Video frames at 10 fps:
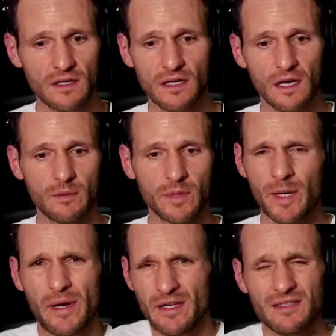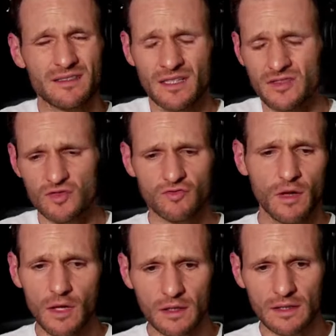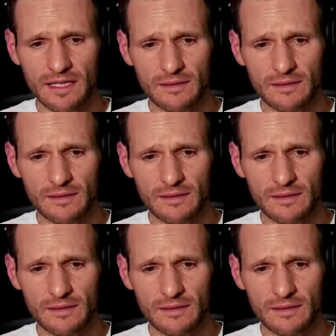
but my Python's not strong.